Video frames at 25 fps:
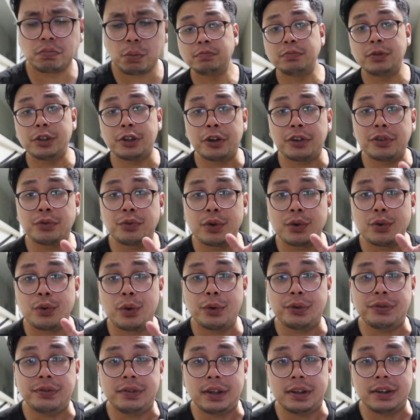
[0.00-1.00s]
Because we're
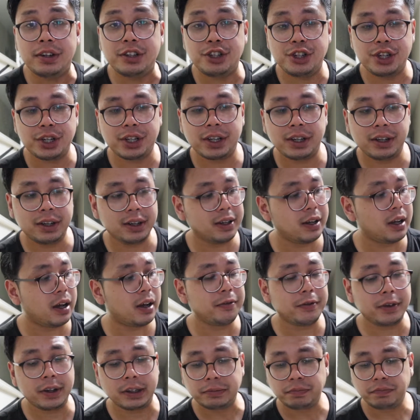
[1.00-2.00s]
roasting the chicken in the
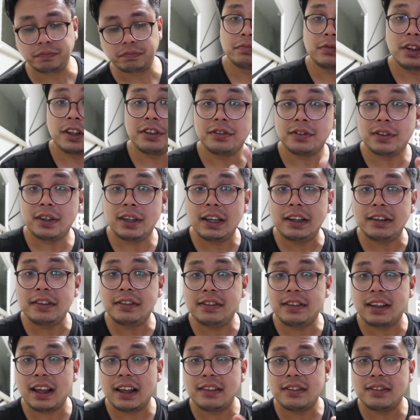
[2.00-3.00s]
oven, the
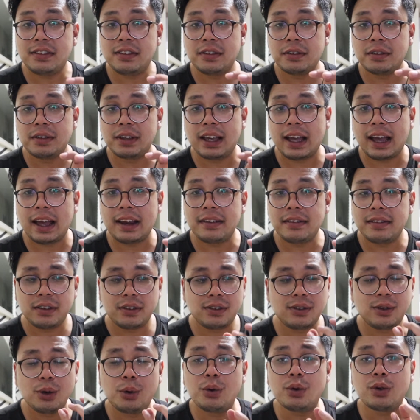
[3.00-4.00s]
skin tends to get
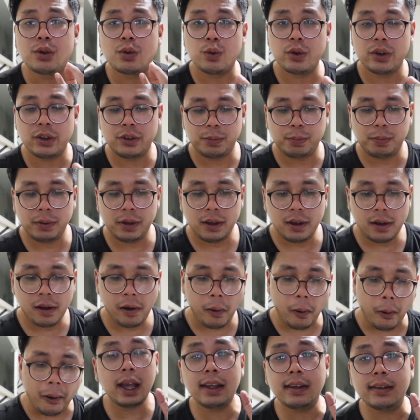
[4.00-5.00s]
so crispy,
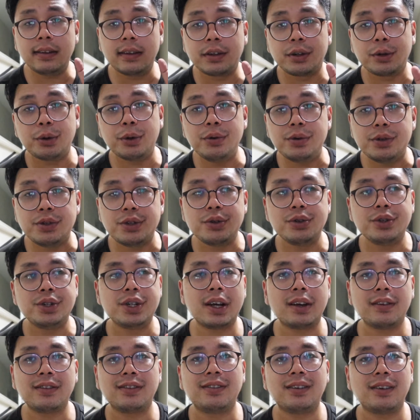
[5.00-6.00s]
and the
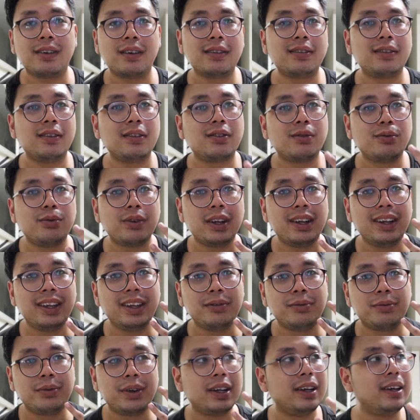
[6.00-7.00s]
gochujang sauce is
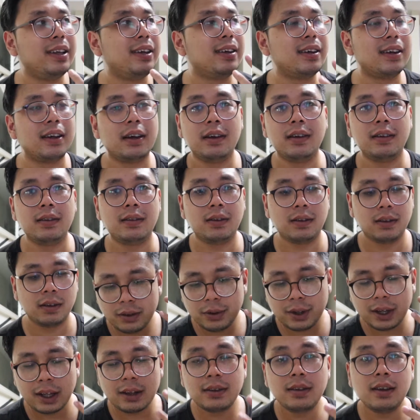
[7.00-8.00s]
really nice. You
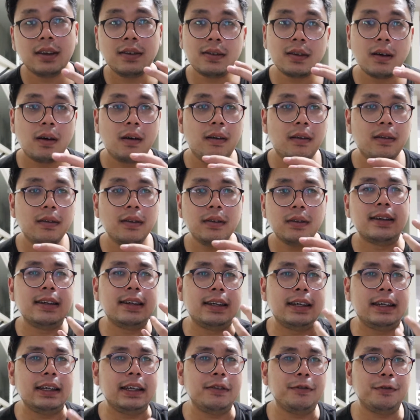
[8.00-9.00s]
can taste all
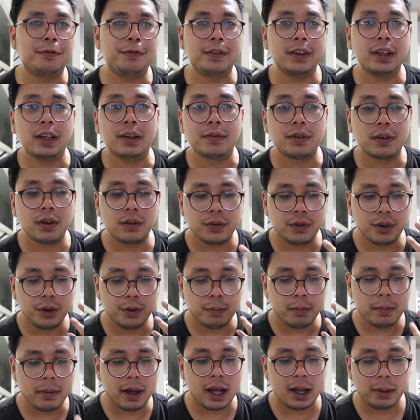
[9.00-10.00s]
deep flavor of
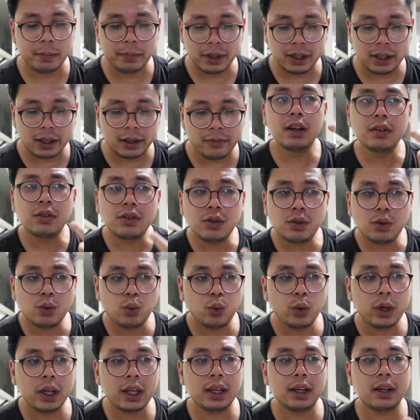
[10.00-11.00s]
umami, a
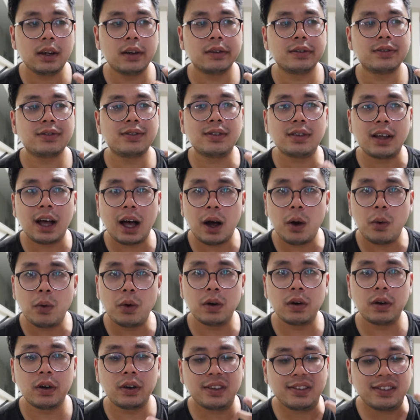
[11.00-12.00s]
sweet,
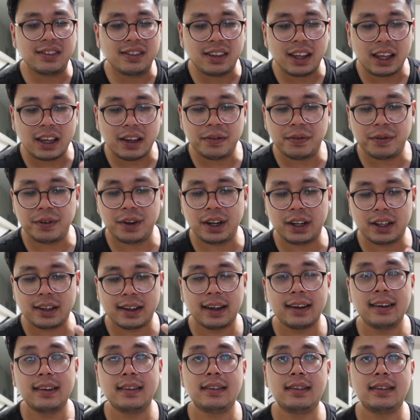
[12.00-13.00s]
sour, savory kind of